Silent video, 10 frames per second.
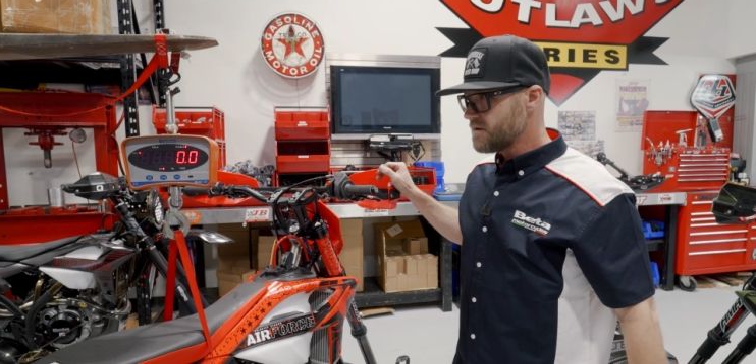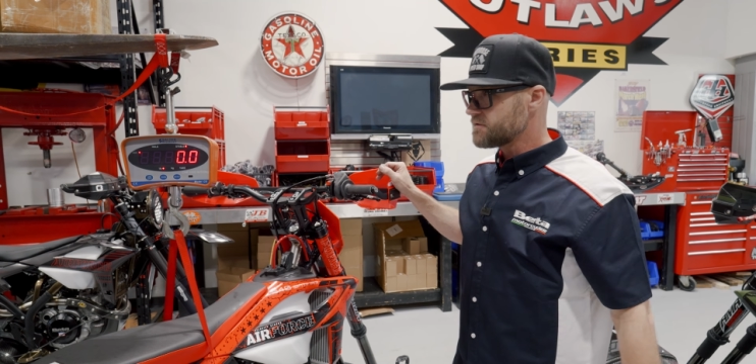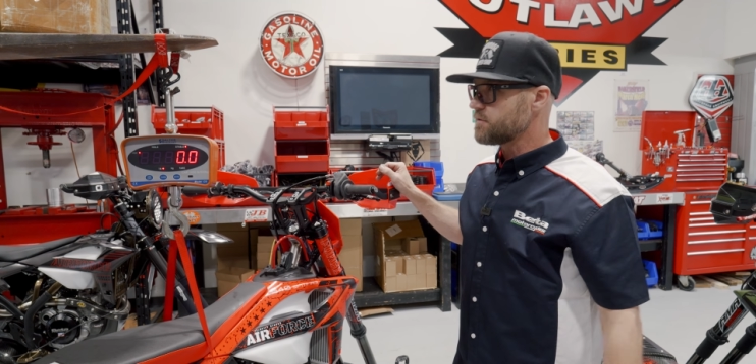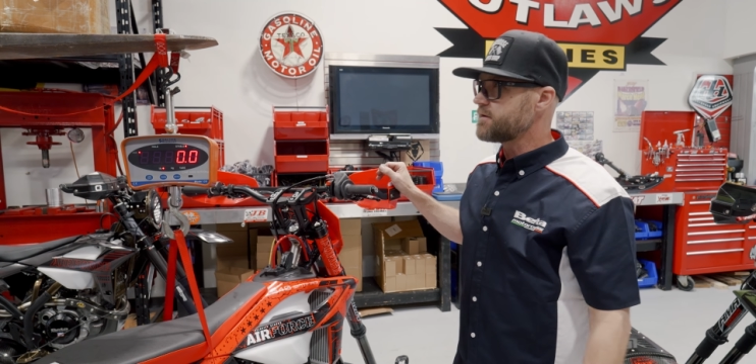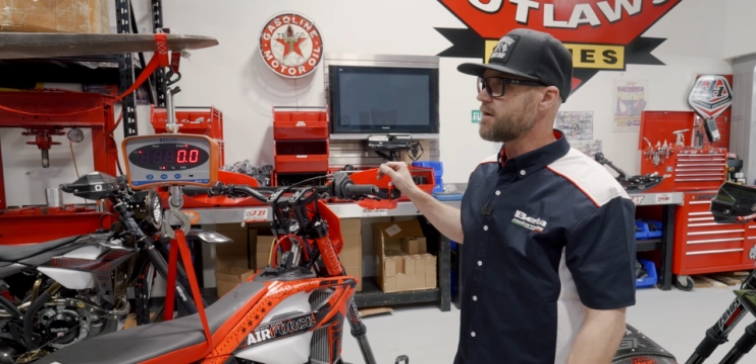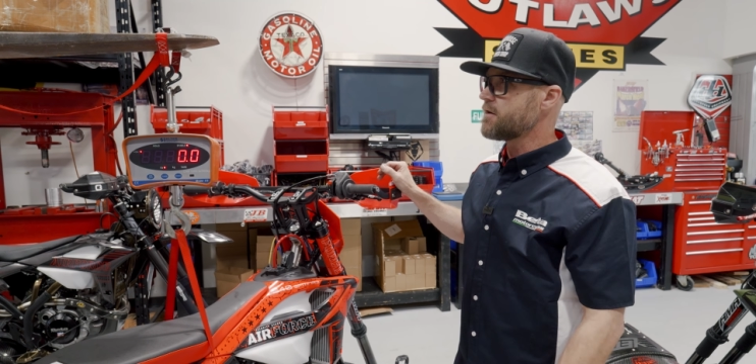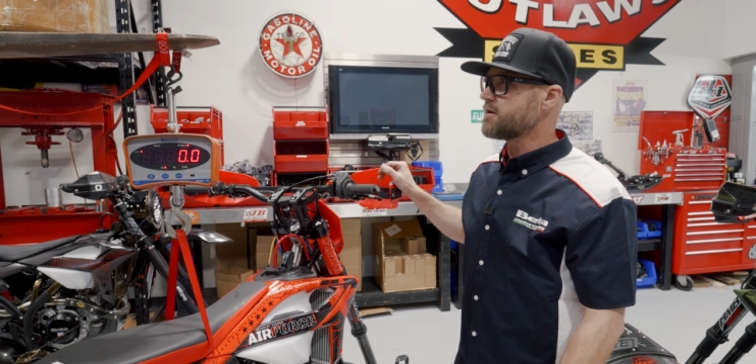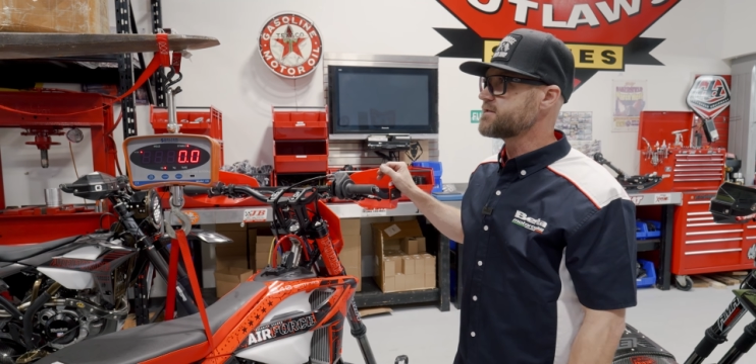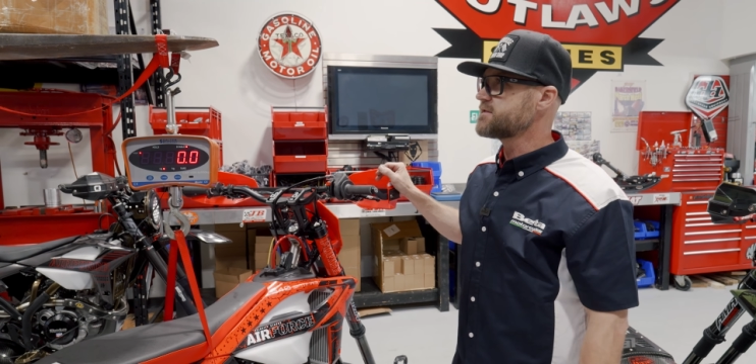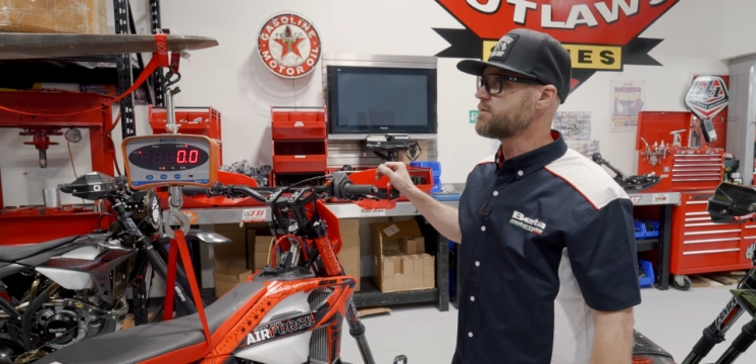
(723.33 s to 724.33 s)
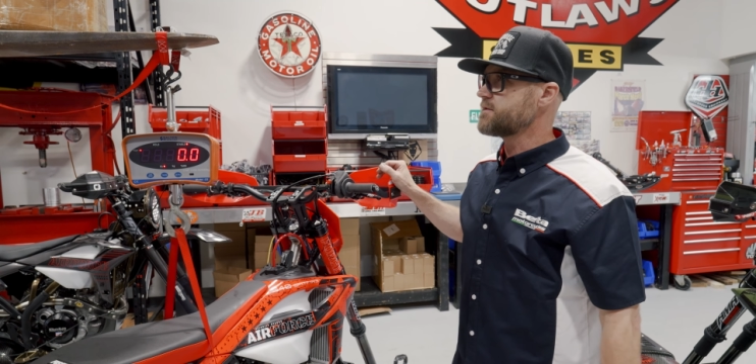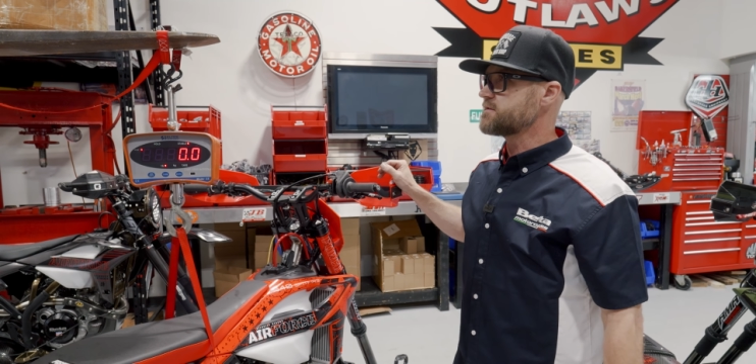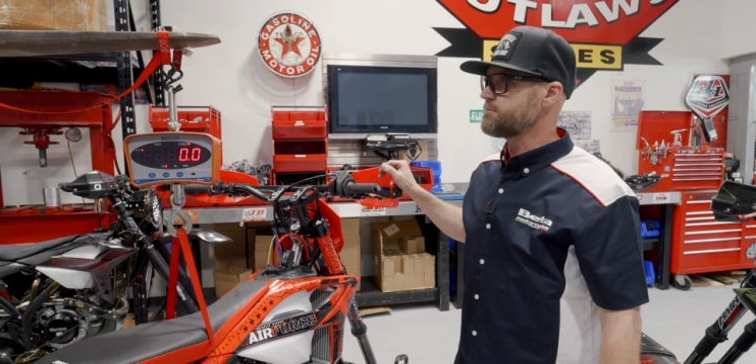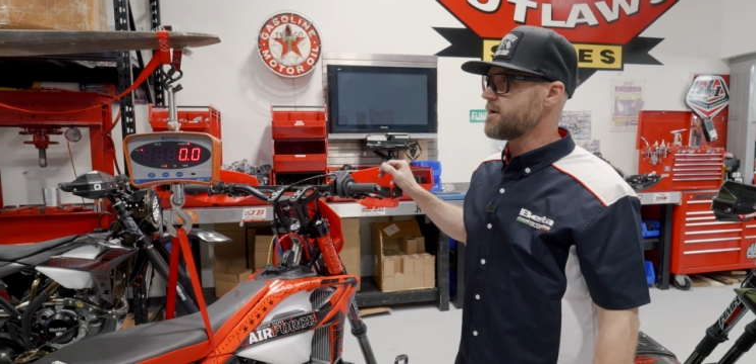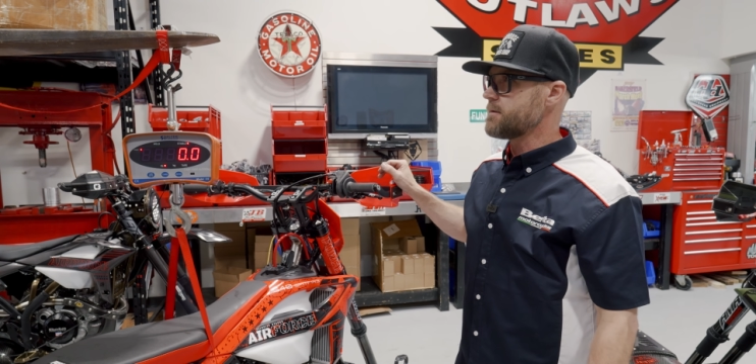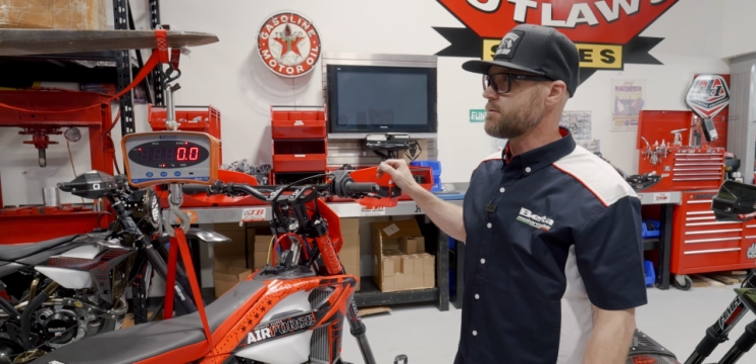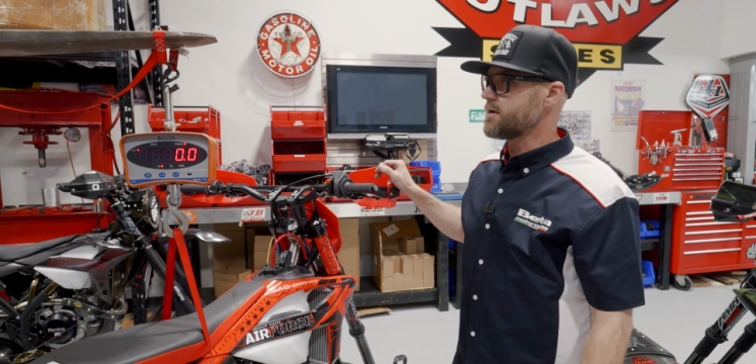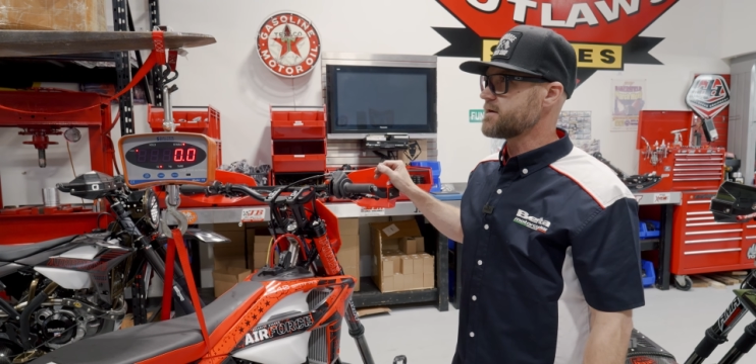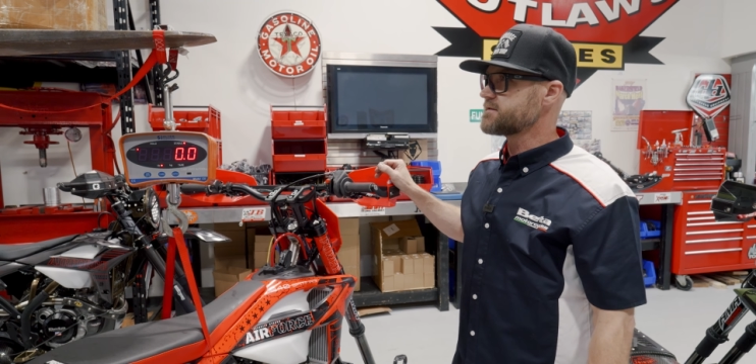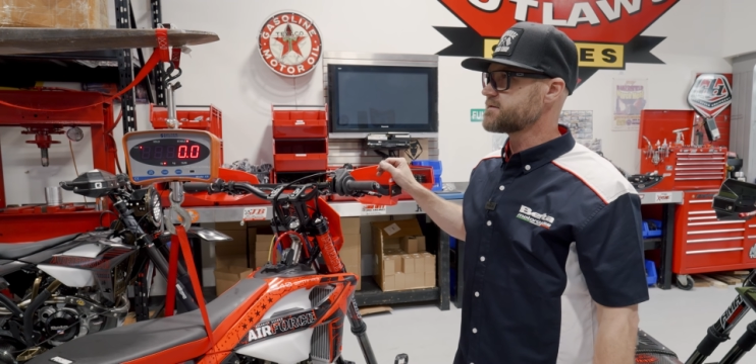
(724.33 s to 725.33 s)
So Derek, let's see what this baby
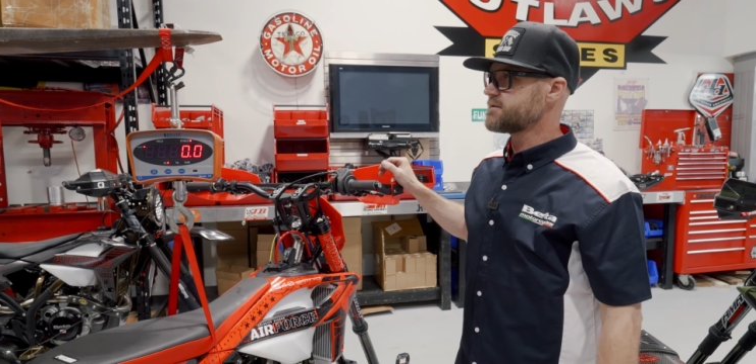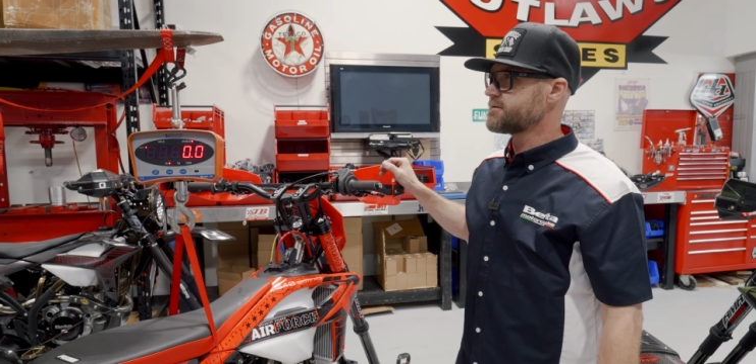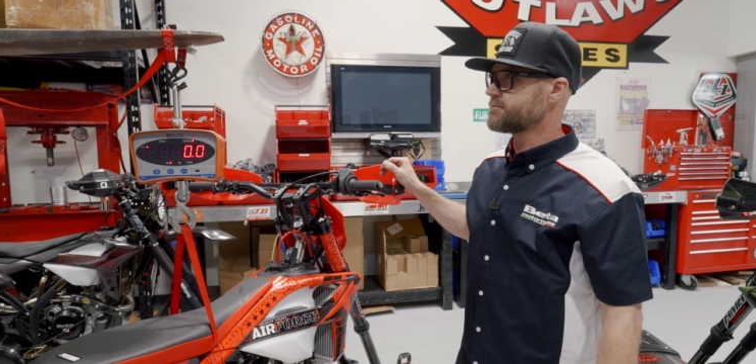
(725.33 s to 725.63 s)
weighs.